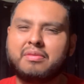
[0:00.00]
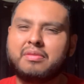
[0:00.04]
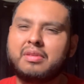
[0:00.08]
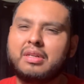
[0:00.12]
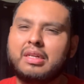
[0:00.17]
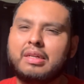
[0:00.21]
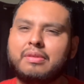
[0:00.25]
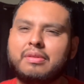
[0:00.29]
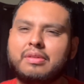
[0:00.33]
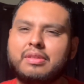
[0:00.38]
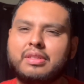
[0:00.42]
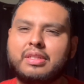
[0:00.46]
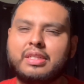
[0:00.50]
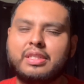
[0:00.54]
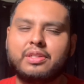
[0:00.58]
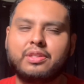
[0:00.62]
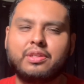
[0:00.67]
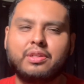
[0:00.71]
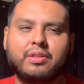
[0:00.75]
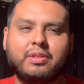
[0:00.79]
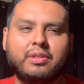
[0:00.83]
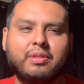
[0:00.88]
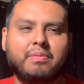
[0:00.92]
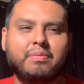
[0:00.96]
I wouldn't say
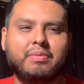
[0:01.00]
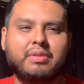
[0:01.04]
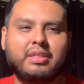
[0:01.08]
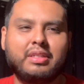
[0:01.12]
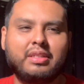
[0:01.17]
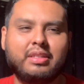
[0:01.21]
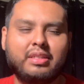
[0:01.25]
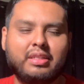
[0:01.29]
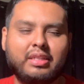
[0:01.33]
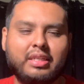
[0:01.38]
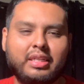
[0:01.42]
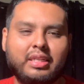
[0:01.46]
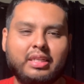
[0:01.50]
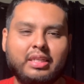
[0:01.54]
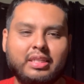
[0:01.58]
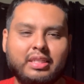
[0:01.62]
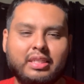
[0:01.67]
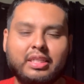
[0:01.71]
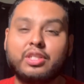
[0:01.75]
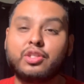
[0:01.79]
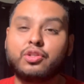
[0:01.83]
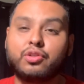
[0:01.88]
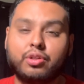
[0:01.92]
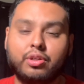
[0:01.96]
solo, but it's like his
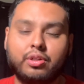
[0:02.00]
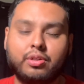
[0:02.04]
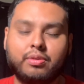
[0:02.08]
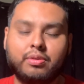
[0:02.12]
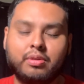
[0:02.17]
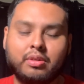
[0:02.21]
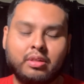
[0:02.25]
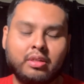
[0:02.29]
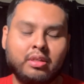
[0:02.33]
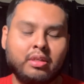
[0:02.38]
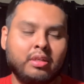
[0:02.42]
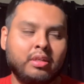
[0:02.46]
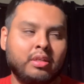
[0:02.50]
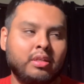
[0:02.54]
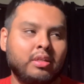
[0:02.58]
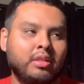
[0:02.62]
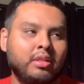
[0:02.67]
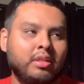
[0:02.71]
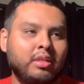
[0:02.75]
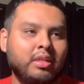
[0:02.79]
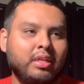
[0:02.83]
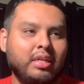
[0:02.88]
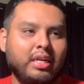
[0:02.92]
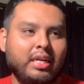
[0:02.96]
intro,
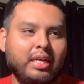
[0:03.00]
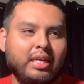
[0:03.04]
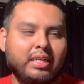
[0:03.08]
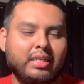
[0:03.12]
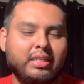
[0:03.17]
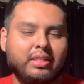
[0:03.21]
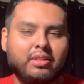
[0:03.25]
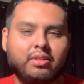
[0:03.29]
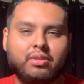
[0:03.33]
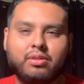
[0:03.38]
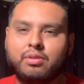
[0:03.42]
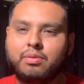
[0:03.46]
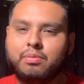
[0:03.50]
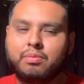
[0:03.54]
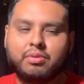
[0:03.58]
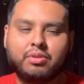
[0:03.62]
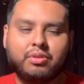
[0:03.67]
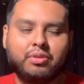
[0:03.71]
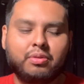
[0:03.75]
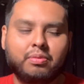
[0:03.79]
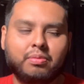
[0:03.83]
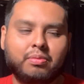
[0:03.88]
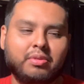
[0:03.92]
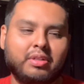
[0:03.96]
and it's super
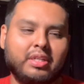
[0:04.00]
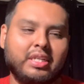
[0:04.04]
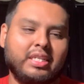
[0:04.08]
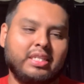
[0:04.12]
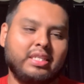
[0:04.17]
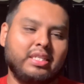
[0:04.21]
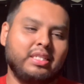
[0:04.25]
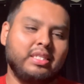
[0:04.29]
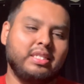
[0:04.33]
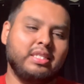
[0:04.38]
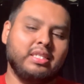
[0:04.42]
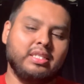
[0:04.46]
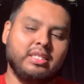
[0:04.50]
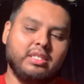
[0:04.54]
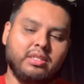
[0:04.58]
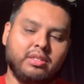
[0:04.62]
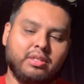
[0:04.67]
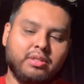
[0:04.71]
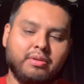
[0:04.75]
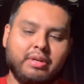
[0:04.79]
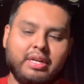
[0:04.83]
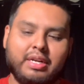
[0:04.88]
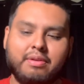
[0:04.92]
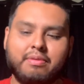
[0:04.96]
nice. It's a
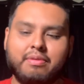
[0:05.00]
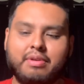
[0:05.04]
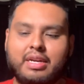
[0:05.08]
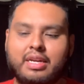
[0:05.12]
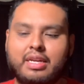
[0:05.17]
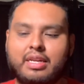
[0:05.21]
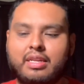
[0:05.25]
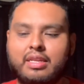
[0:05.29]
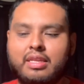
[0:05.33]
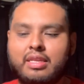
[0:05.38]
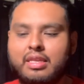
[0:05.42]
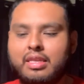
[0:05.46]
great way.